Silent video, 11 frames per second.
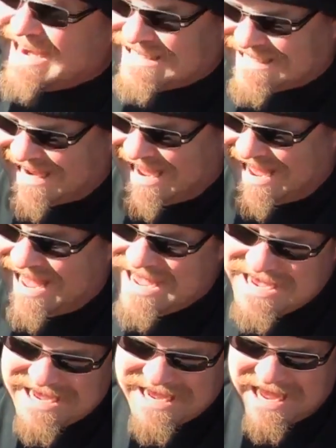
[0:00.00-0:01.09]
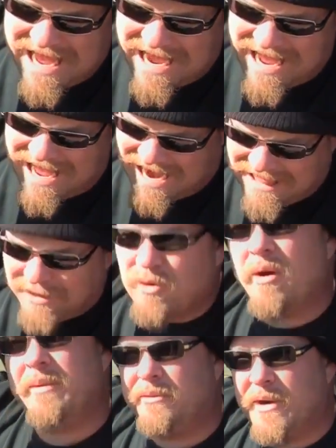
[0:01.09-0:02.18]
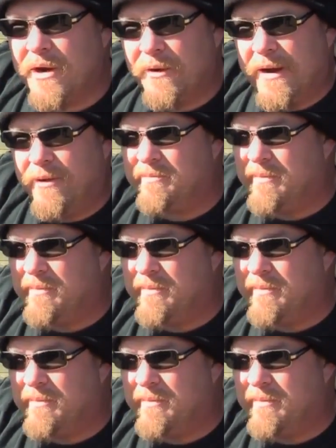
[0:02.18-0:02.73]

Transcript: gotta say, and I think Roman would agree